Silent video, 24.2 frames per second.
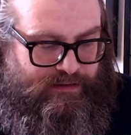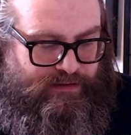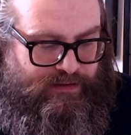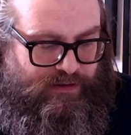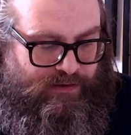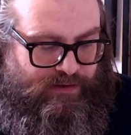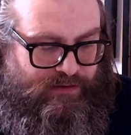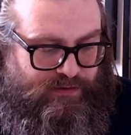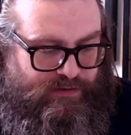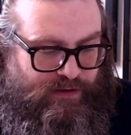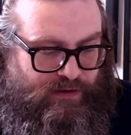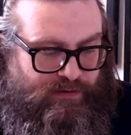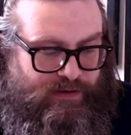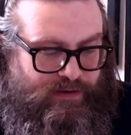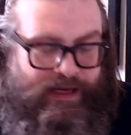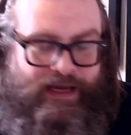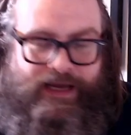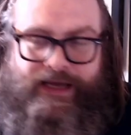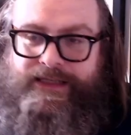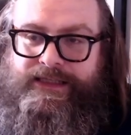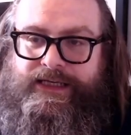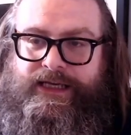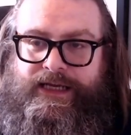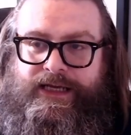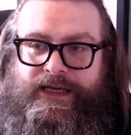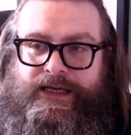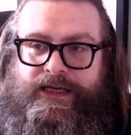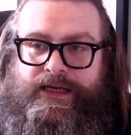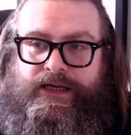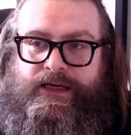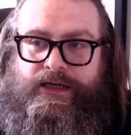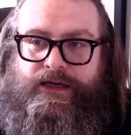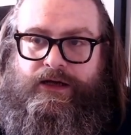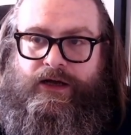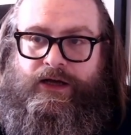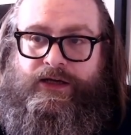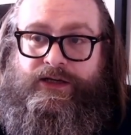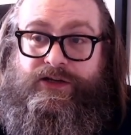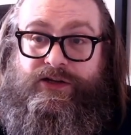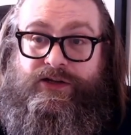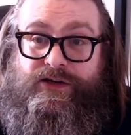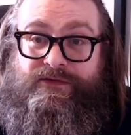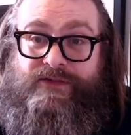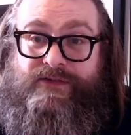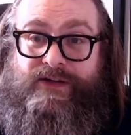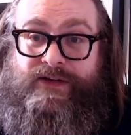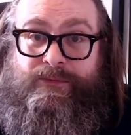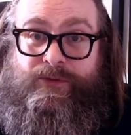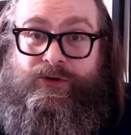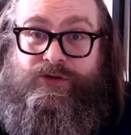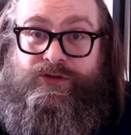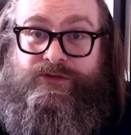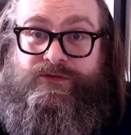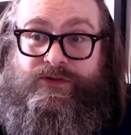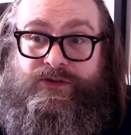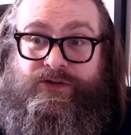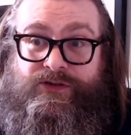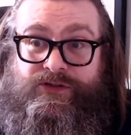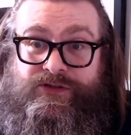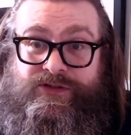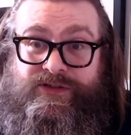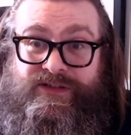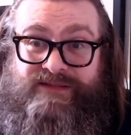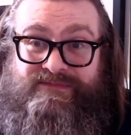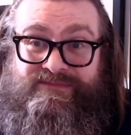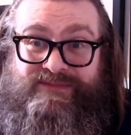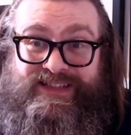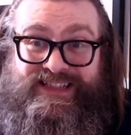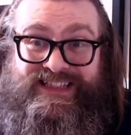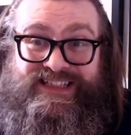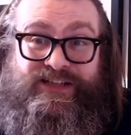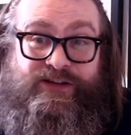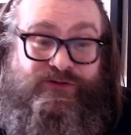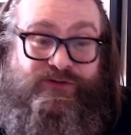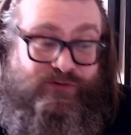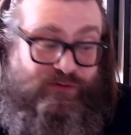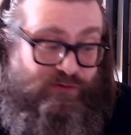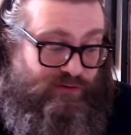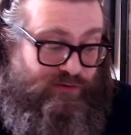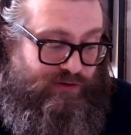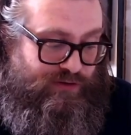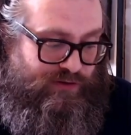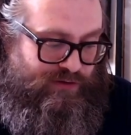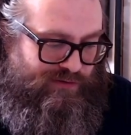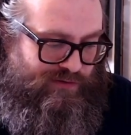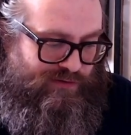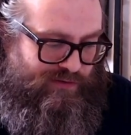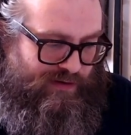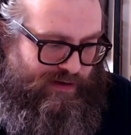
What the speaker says: So yeah, I could have had a boxed version, but chose not to.